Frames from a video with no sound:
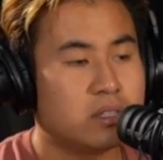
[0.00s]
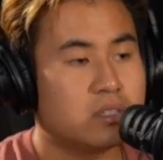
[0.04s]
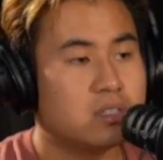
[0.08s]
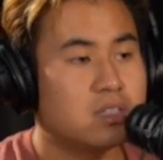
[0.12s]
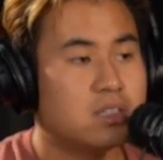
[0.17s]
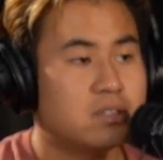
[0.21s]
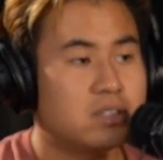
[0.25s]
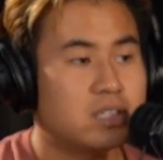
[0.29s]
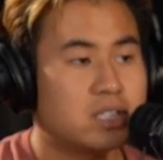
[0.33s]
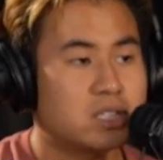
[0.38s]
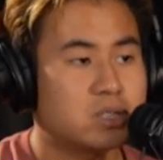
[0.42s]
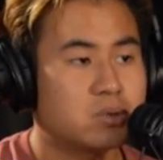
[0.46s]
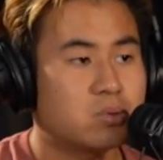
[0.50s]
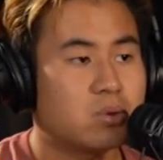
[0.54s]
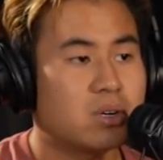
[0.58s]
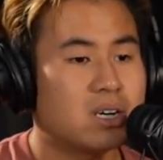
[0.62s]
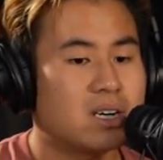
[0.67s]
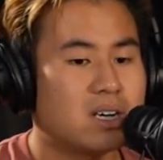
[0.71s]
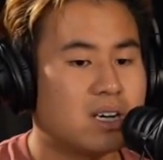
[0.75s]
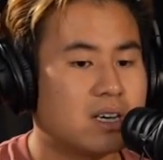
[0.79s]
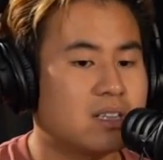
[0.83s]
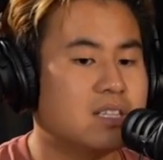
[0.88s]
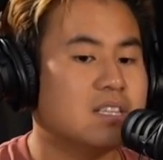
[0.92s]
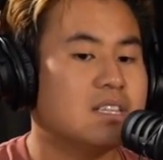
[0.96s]
And I
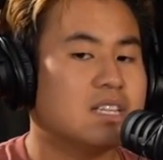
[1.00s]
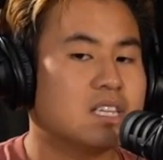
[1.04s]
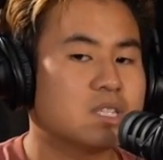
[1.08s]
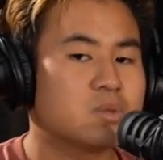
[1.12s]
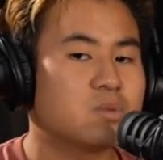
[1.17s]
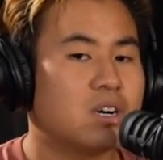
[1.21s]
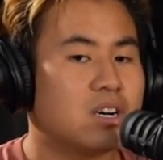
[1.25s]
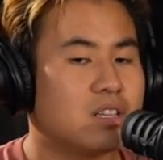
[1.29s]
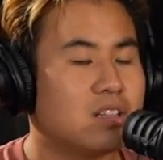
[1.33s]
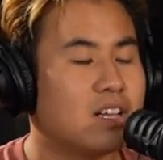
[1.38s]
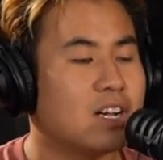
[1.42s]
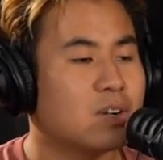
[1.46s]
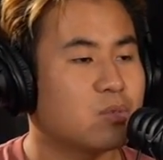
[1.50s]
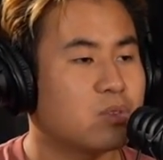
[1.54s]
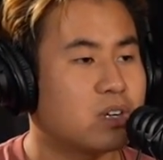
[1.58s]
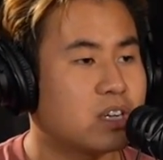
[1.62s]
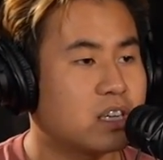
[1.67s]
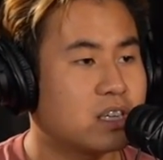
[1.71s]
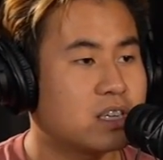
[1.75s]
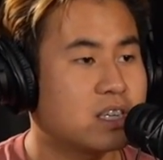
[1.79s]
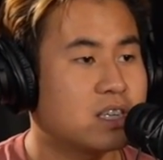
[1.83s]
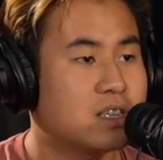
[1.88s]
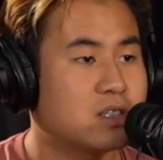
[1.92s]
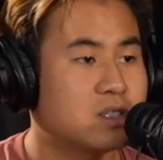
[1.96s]
think that's why I like
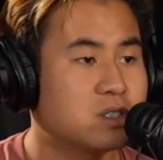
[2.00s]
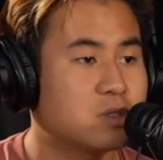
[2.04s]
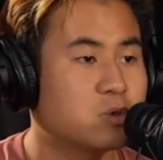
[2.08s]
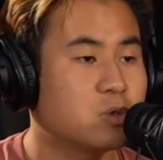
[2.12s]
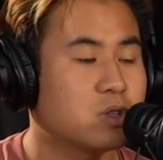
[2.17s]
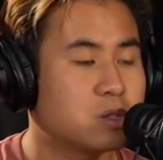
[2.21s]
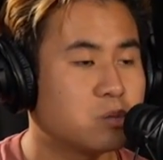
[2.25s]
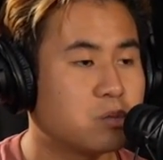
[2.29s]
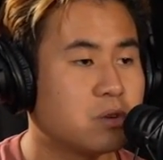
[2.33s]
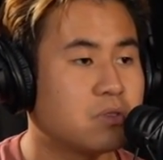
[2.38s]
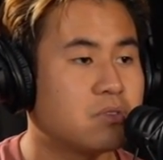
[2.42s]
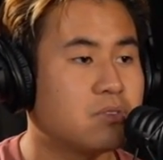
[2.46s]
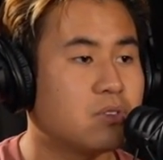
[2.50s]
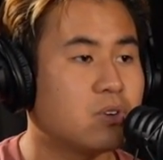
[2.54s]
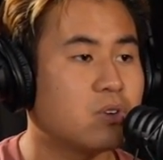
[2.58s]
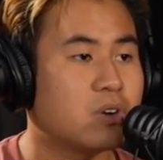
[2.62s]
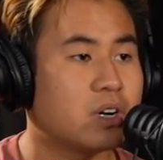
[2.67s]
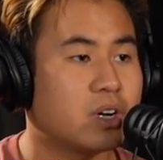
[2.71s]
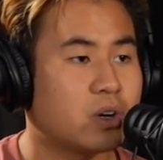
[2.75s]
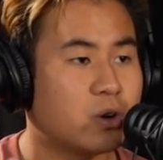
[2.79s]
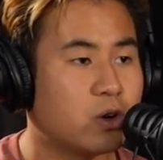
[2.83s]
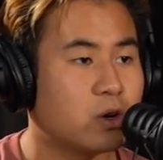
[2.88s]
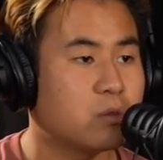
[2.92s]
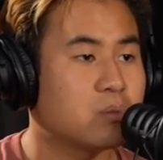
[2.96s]
running now. Whereas before
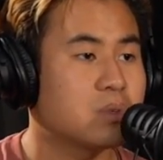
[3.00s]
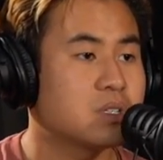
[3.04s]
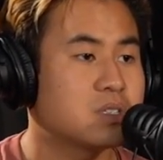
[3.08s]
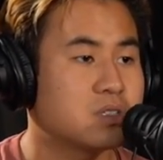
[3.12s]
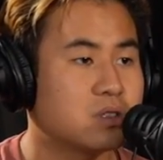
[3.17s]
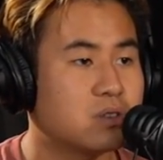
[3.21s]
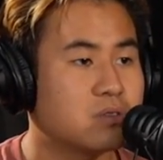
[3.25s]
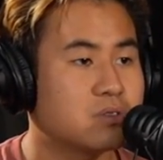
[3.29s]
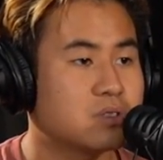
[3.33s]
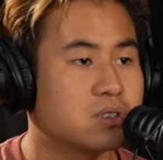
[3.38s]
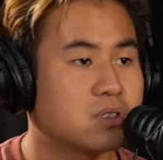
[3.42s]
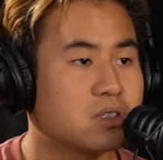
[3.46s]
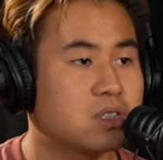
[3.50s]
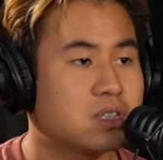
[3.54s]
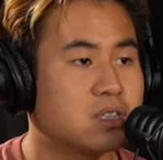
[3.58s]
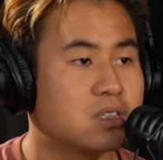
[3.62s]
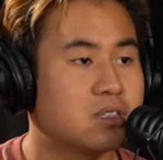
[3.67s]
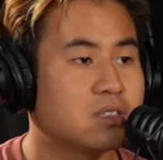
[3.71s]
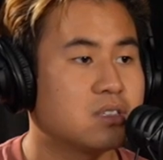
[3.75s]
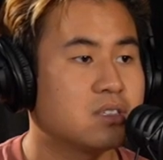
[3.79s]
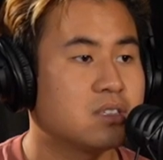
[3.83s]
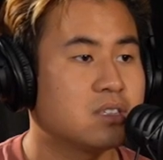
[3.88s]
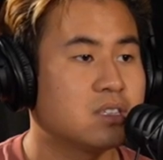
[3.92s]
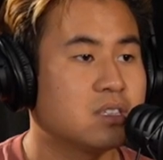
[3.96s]
I hurt myself, so
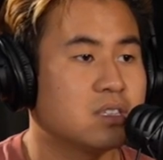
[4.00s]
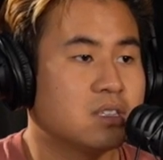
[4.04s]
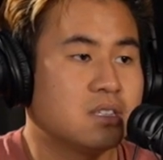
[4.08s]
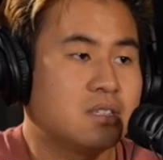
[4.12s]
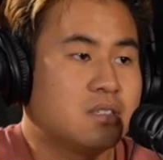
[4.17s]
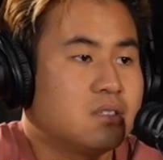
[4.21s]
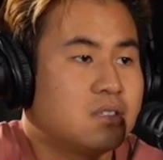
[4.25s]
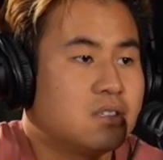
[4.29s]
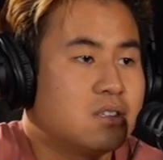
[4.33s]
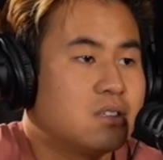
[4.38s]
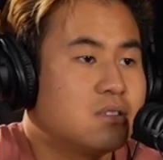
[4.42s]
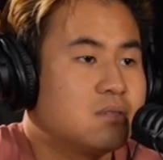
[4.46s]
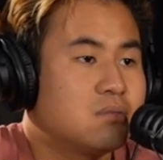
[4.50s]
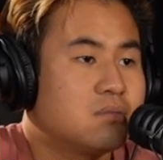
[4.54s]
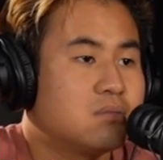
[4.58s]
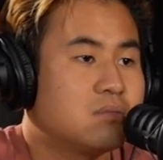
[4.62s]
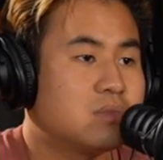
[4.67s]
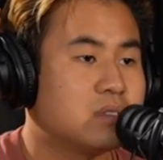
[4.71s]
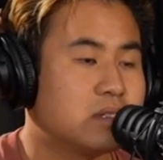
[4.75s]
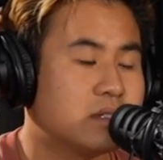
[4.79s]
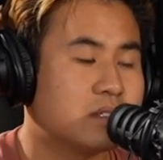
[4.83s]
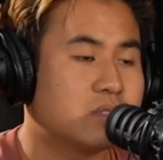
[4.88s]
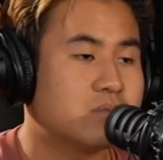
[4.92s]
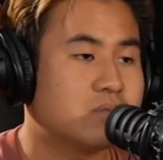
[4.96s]
then
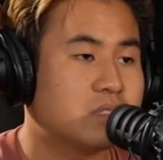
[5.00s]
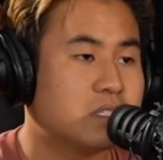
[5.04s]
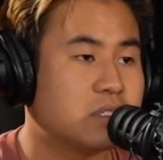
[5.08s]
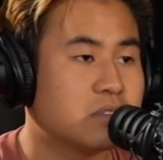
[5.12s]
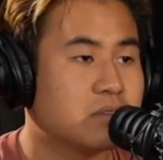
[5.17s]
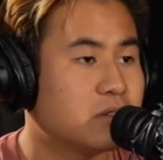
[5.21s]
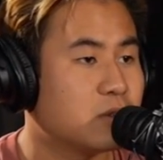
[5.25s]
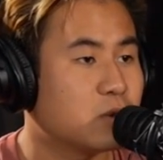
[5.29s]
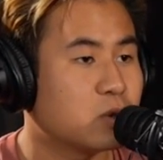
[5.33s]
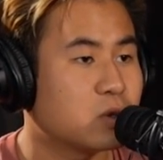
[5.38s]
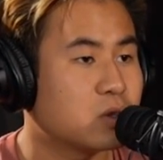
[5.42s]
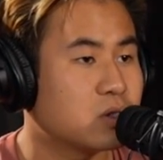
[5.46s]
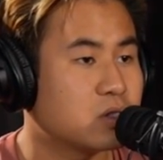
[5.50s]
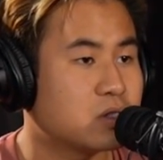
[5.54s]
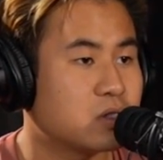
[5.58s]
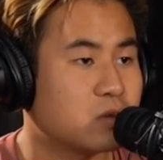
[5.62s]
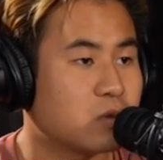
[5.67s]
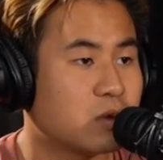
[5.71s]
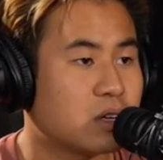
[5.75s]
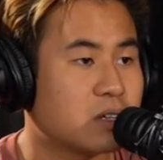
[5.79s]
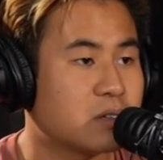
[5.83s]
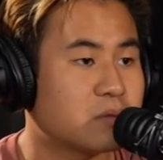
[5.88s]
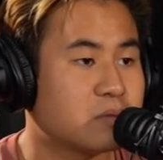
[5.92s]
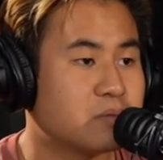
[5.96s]
it didn't feel good to
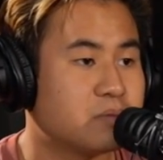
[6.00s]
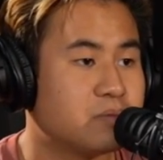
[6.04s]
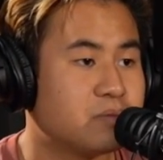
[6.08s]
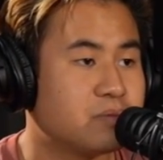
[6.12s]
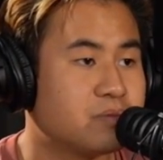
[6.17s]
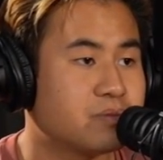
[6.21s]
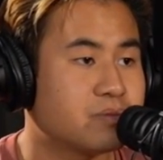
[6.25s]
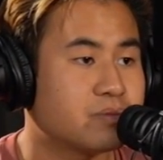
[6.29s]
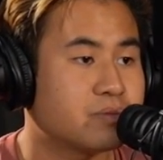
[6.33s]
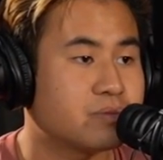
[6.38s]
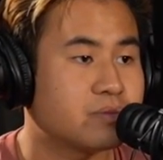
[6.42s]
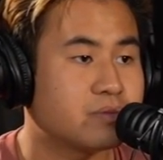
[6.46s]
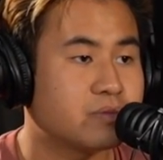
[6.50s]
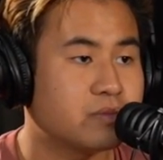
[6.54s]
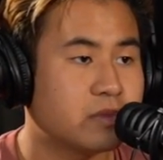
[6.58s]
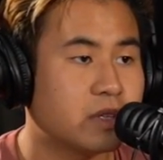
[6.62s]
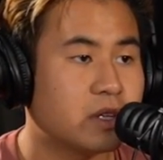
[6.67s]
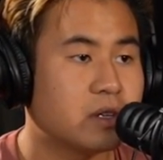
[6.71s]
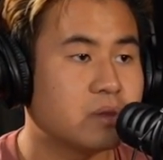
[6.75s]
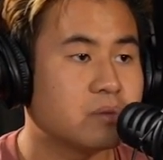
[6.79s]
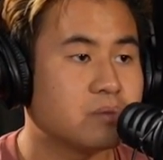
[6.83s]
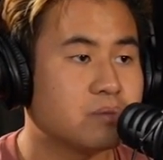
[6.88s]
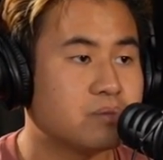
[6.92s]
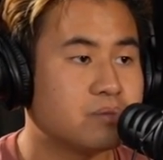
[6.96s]
run. Yeah.